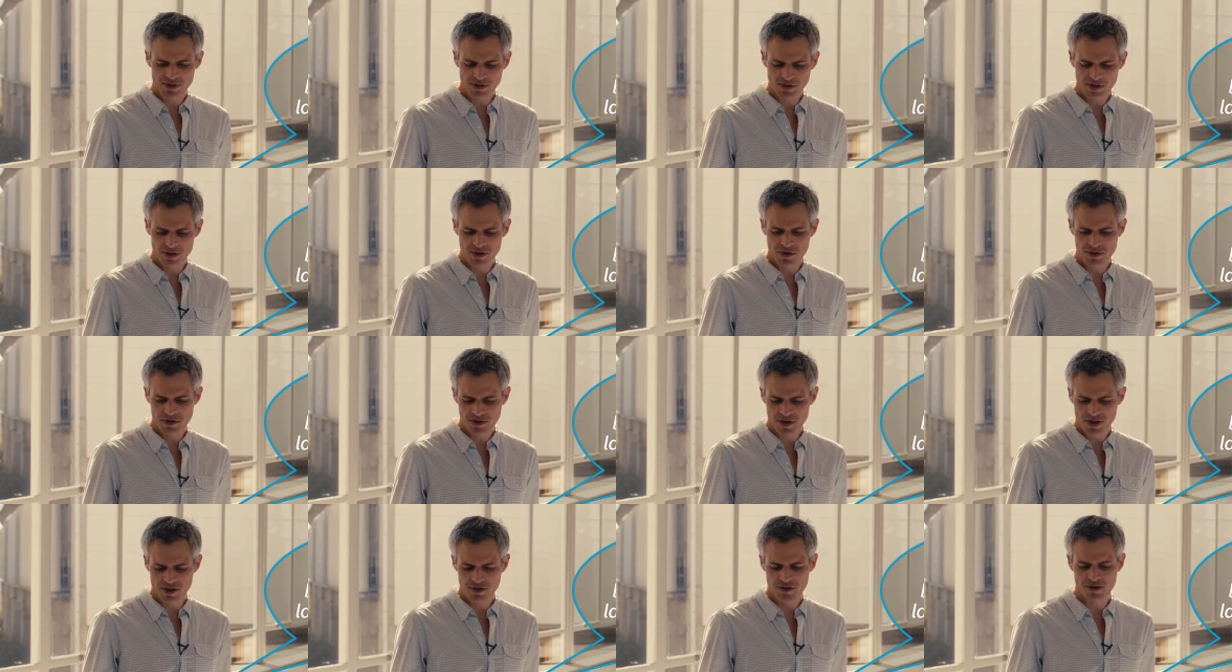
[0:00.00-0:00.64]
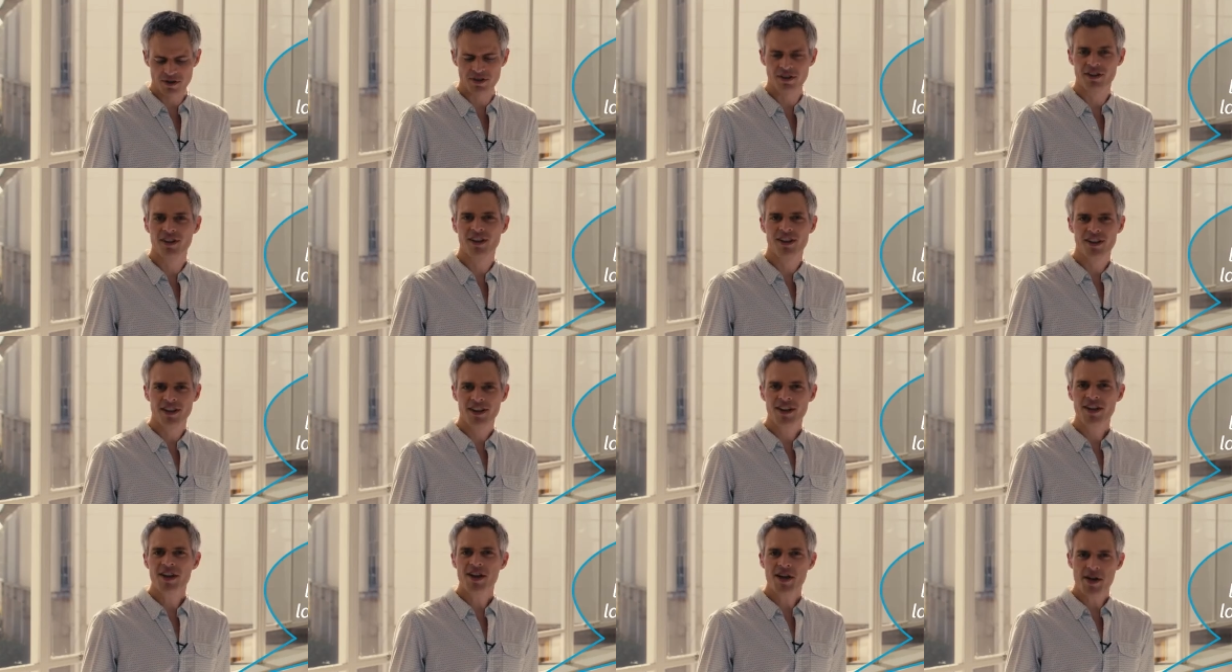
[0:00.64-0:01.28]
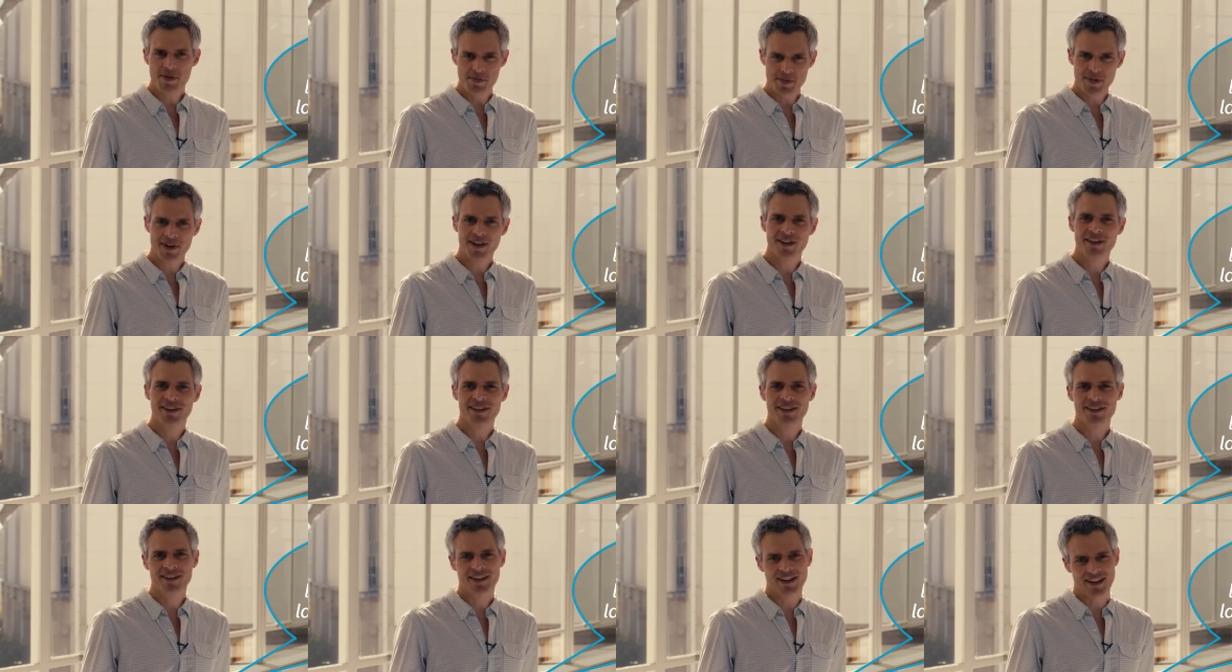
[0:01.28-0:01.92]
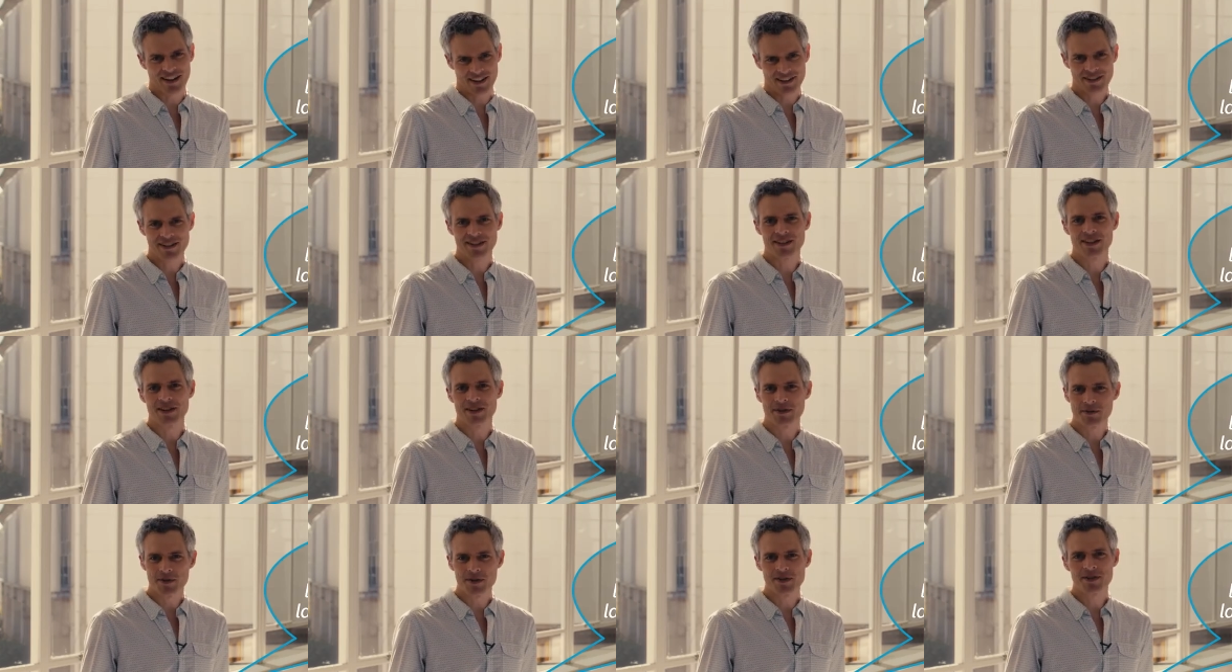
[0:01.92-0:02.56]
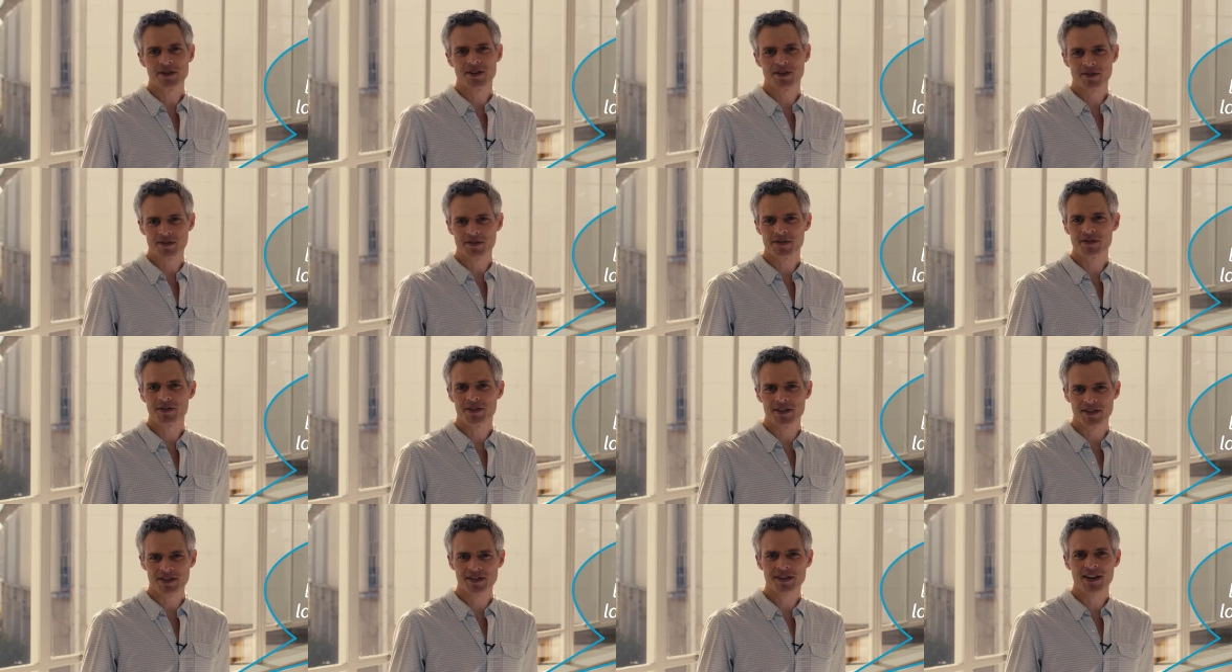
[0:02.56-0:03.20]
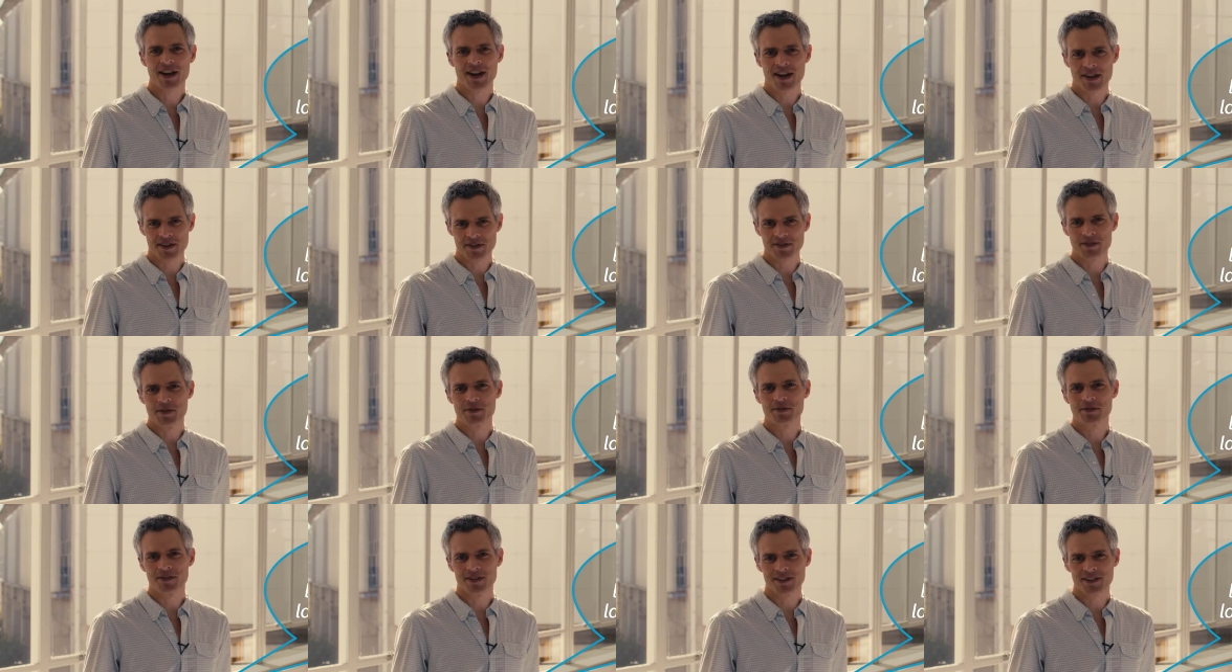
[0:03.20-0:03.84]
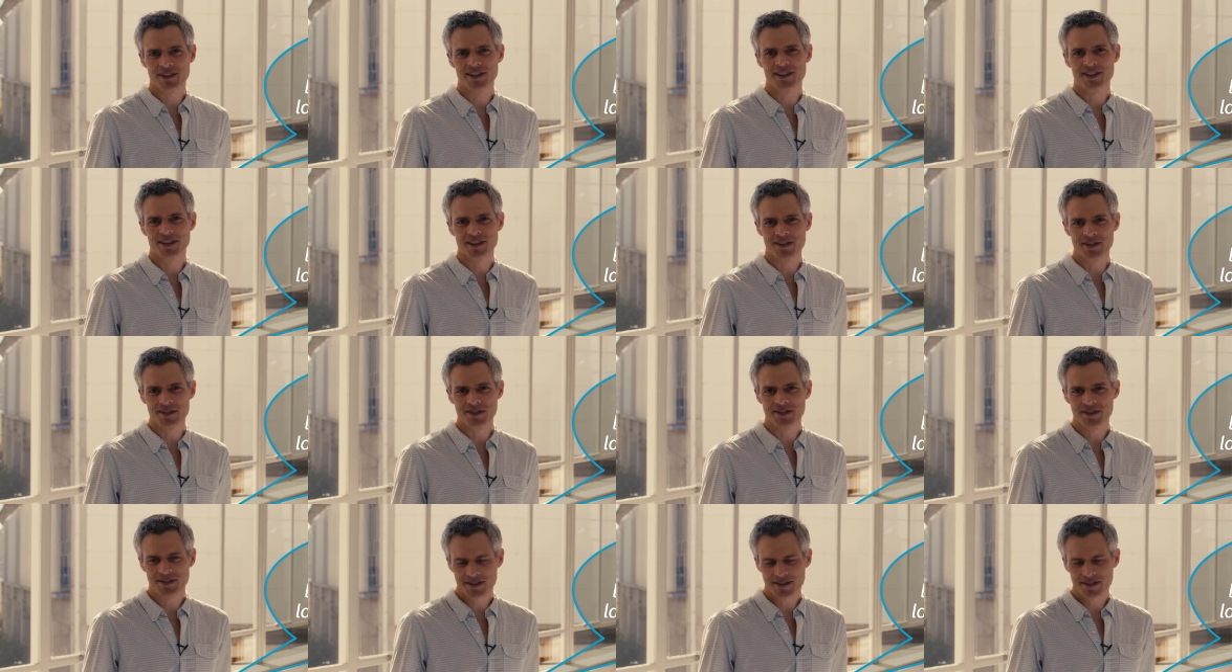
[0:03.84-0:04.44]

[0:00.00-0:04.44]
slow Southern American accent, which I've disguised over the years.